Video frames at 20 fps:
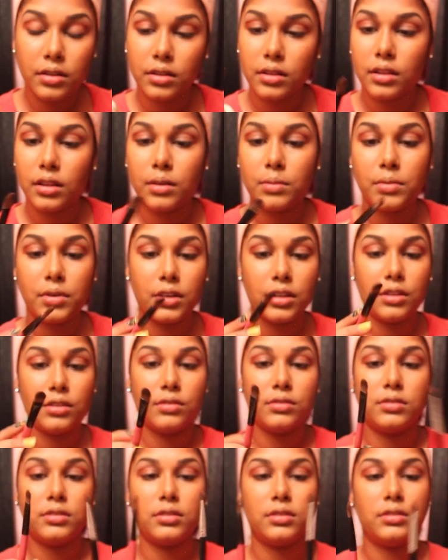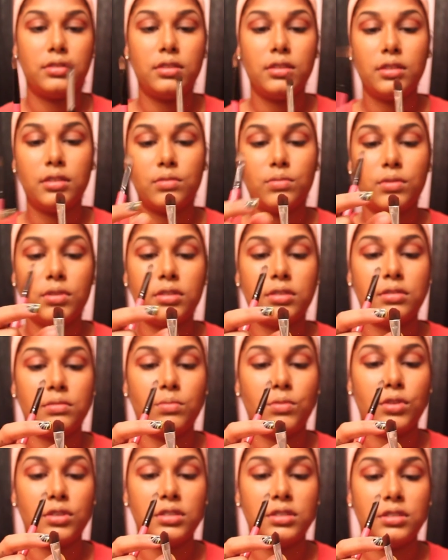Now I'm going to use, see this one is
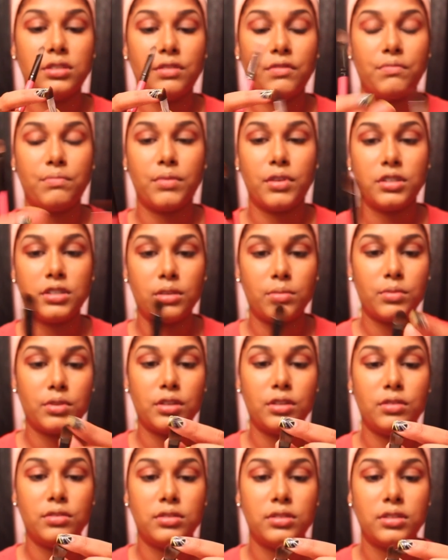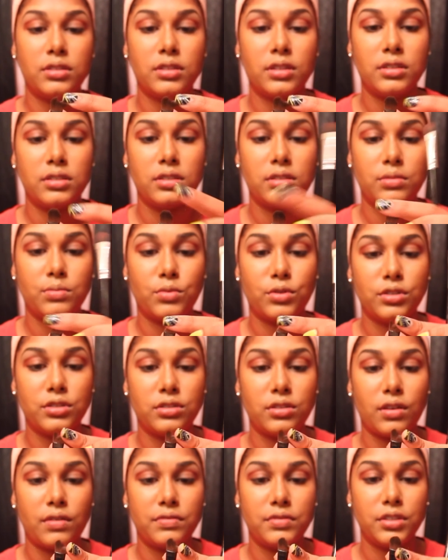more stiff brush. I'm going to use this because it's more
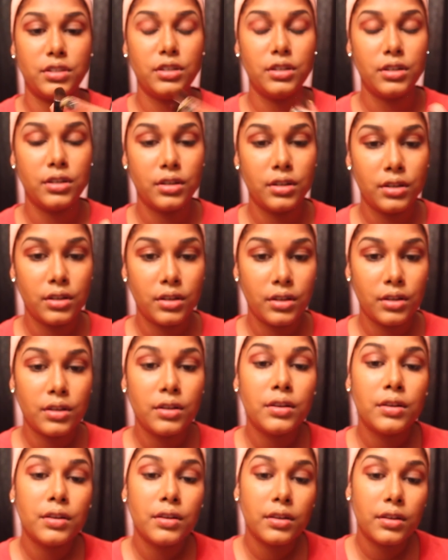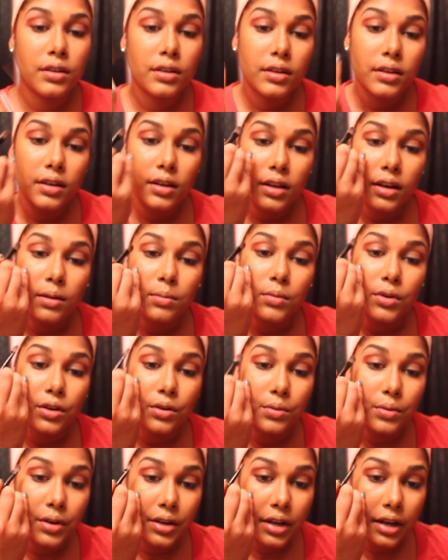softer. And I'm going to
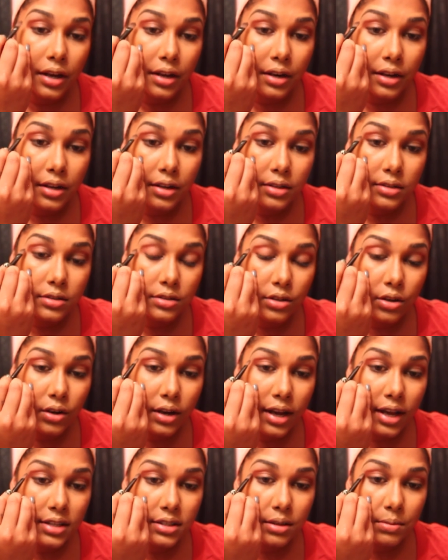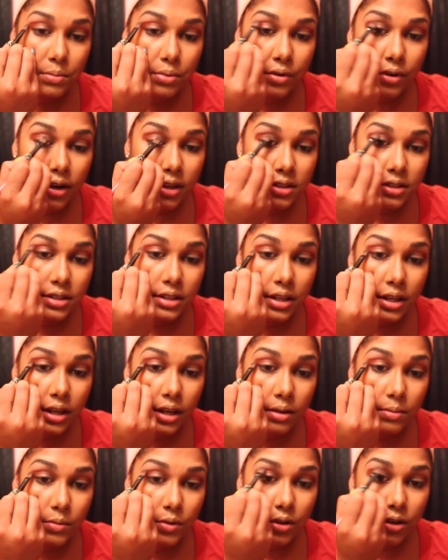work on it. So as I'm pressing,
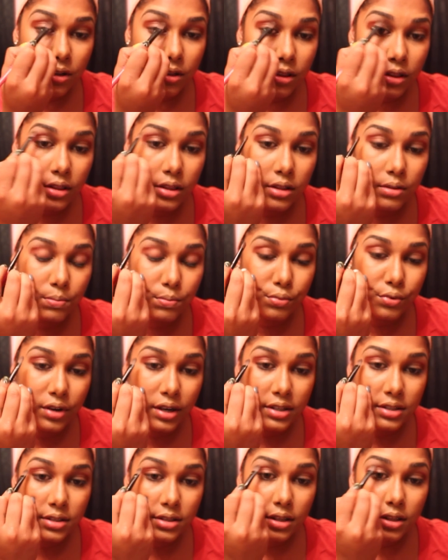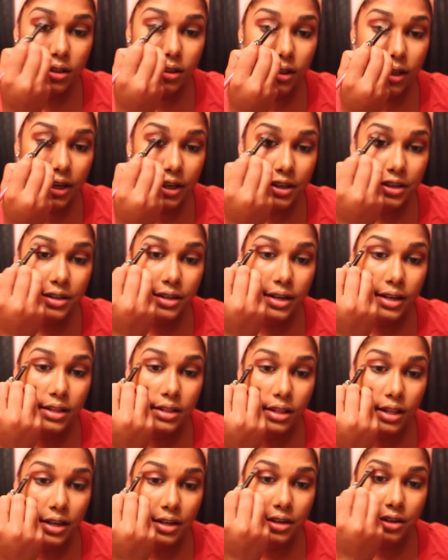I'm going to press lighter
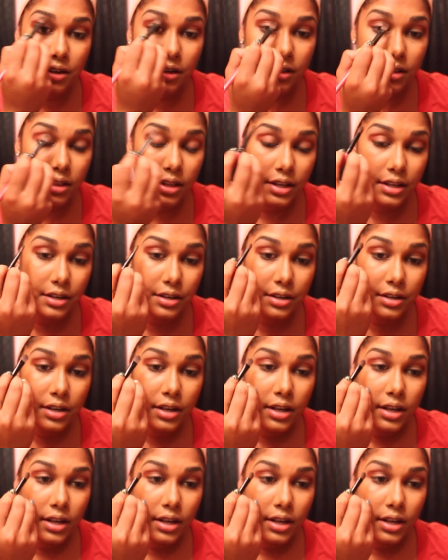and lighter and lighter.